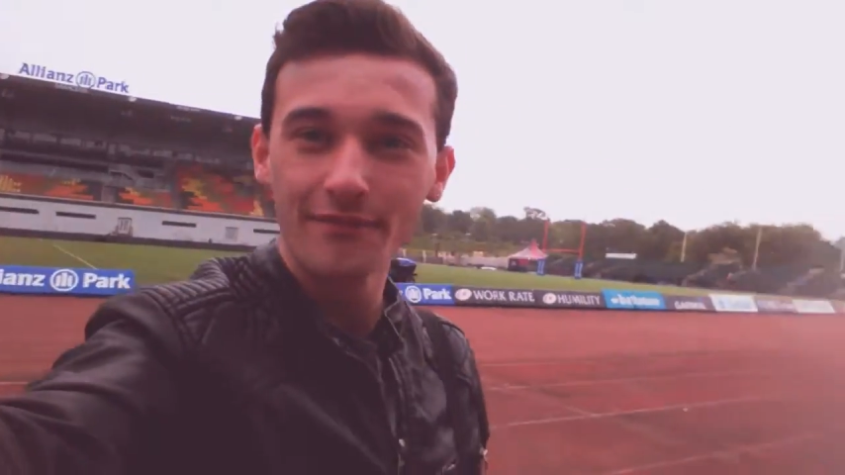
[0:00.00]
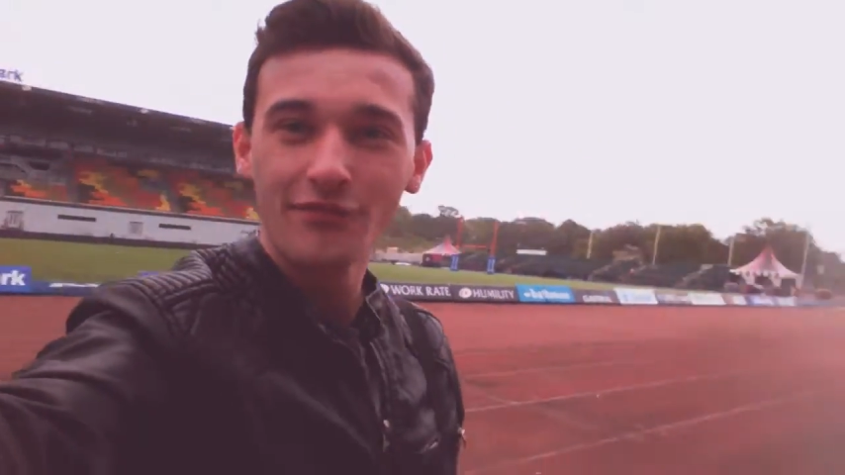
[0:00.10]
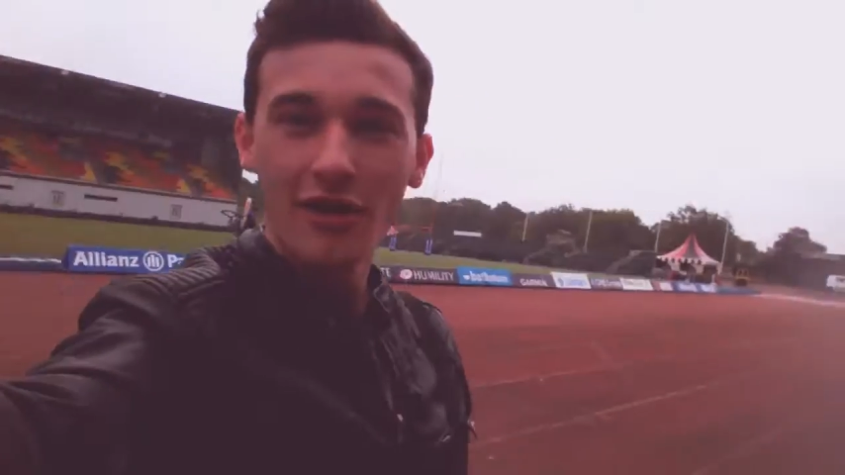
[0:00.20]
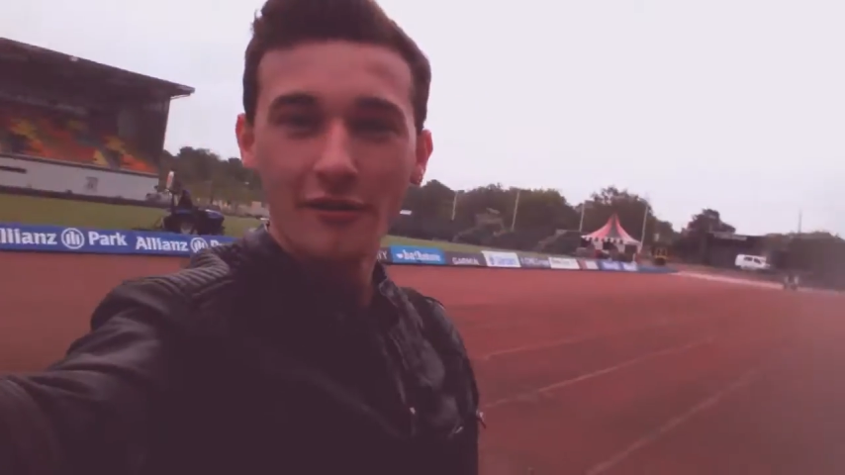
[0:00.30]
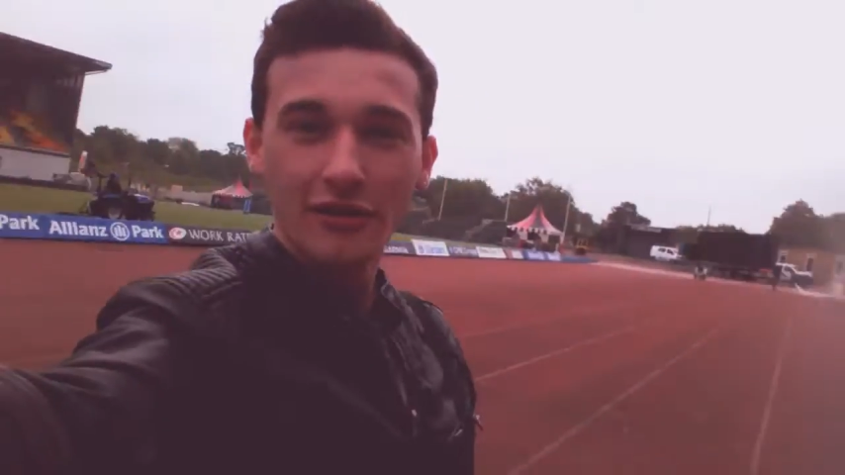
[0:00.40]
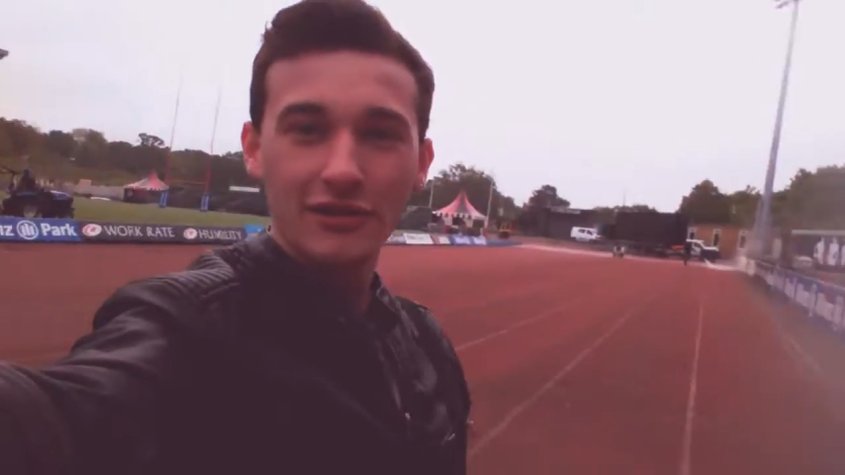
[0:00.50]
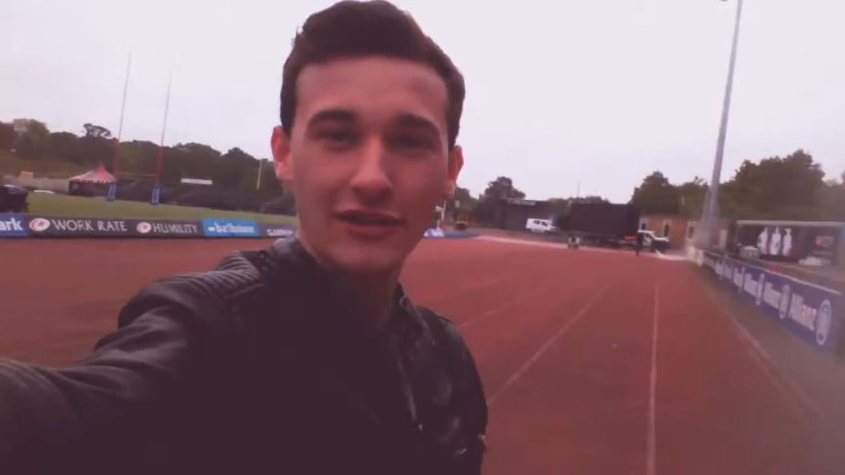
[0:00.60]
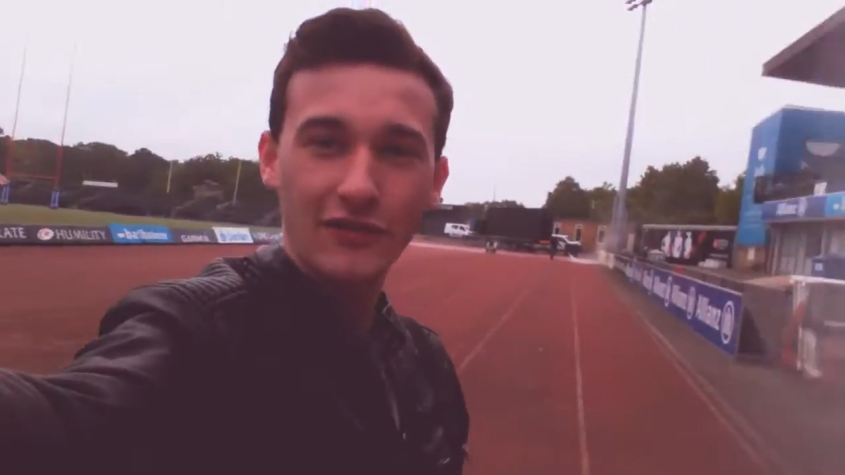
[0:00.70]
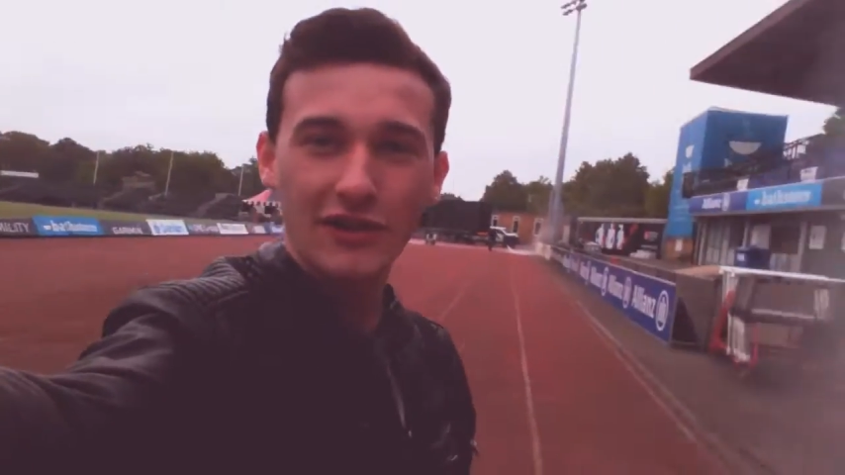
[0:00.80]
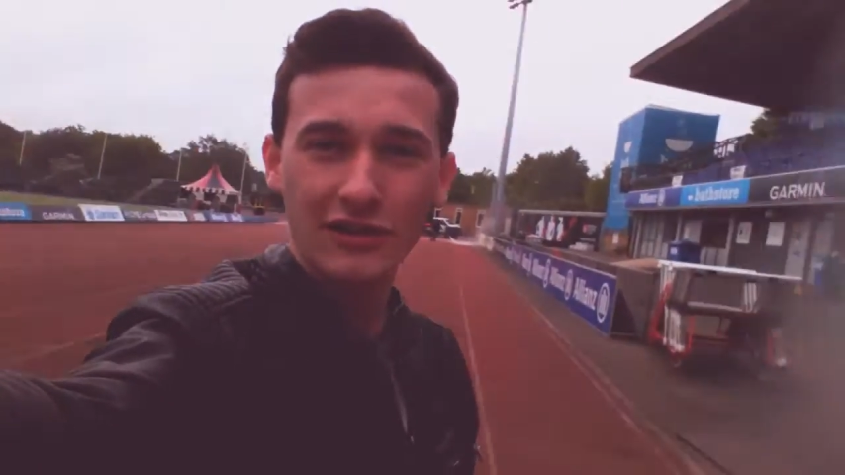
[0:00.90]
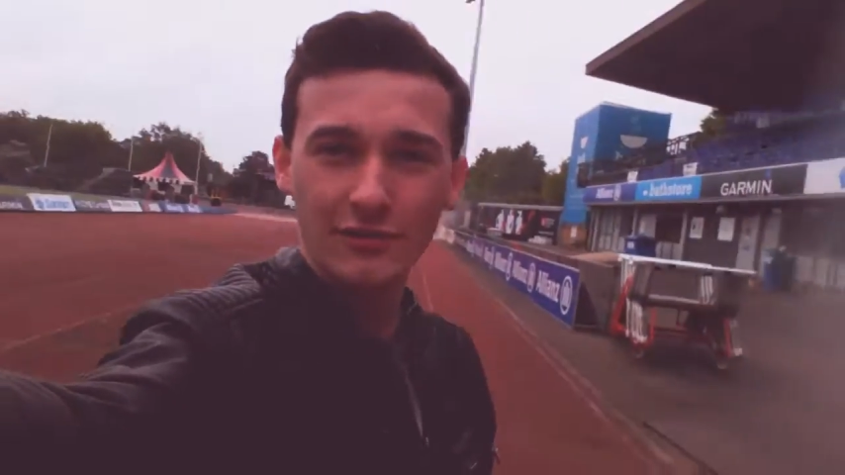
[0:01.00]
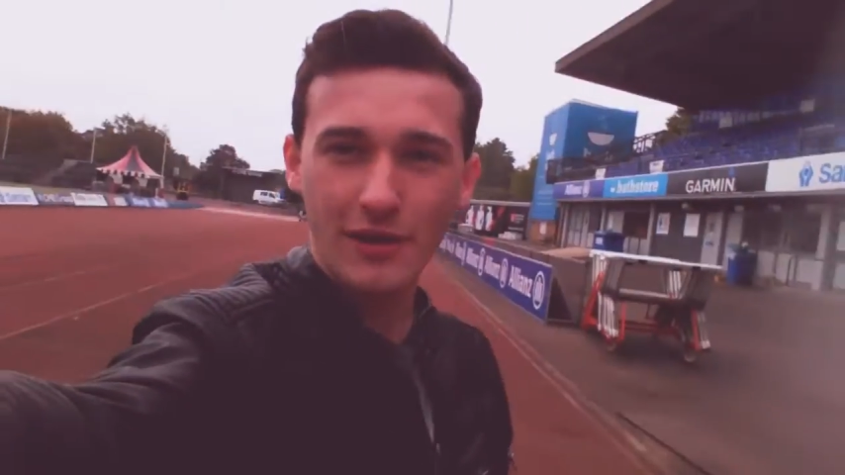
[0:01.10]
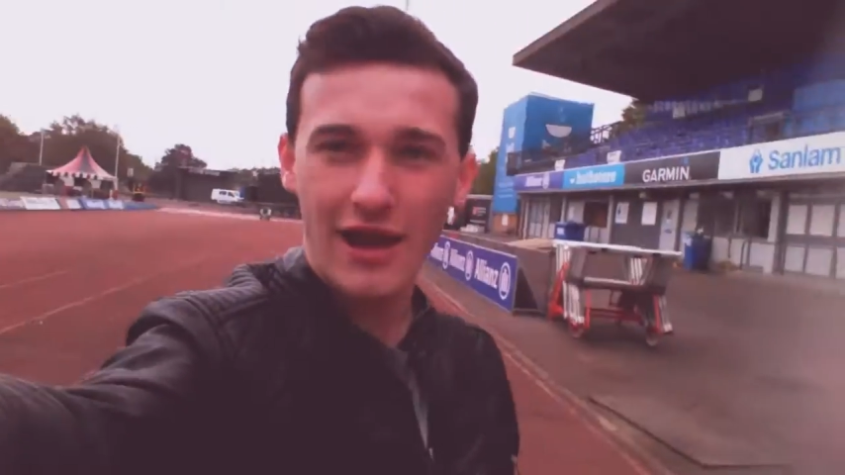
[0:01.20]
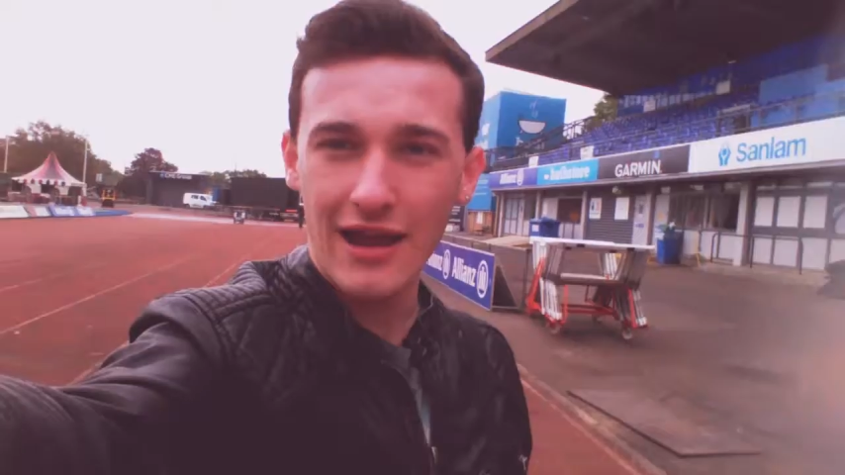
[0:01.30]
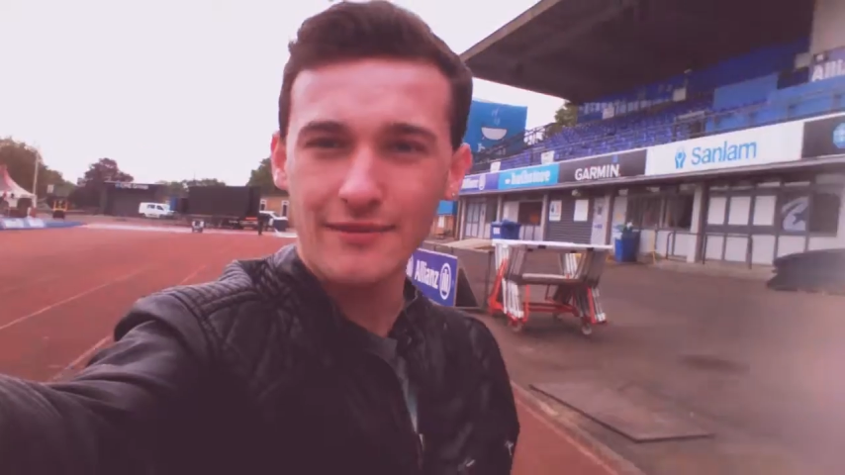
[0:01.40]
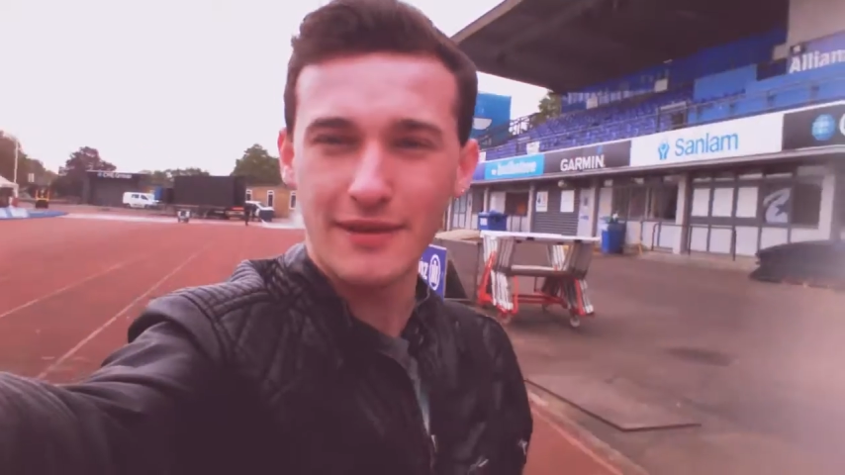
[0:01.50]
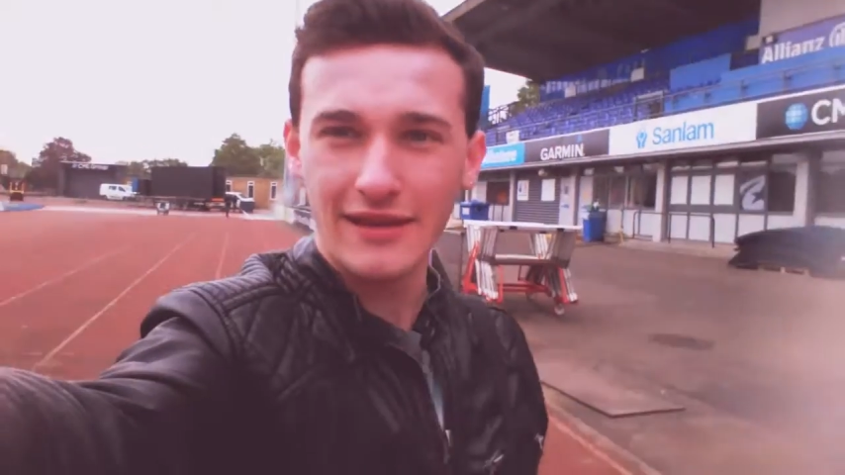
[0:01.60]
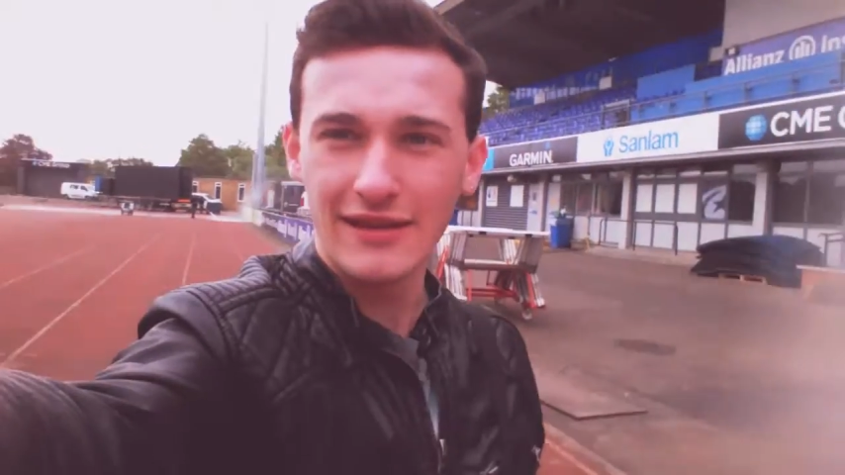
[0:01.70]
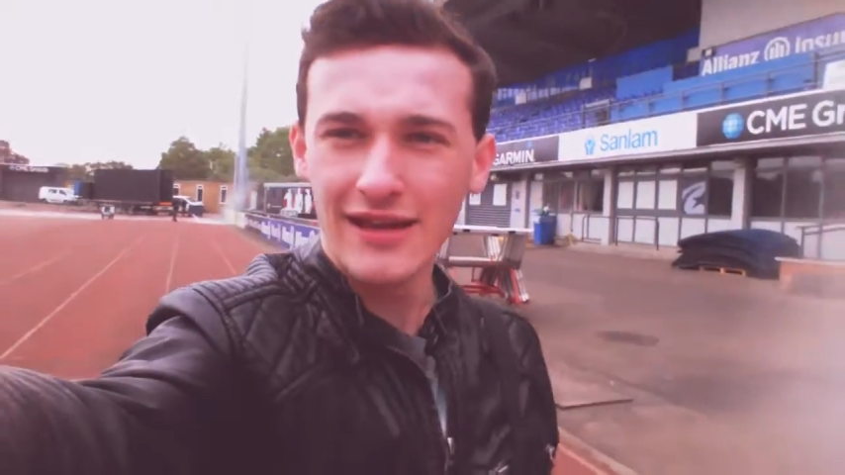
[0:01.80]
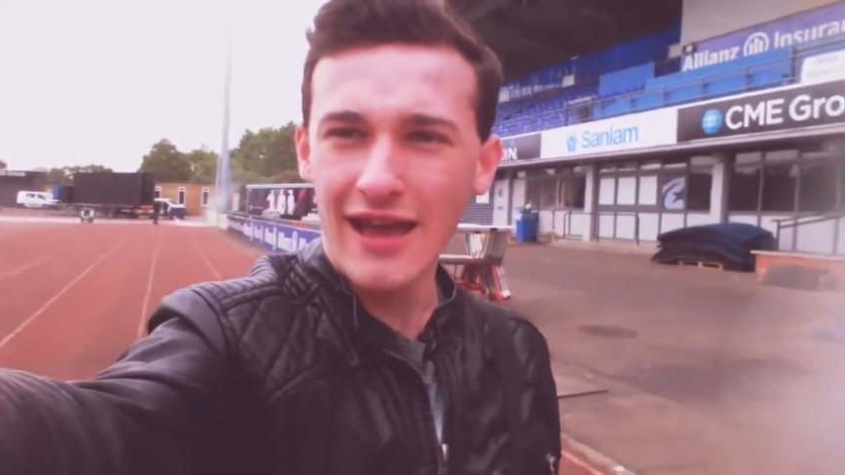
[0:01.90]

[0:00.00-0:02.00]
Because if you can look behind me,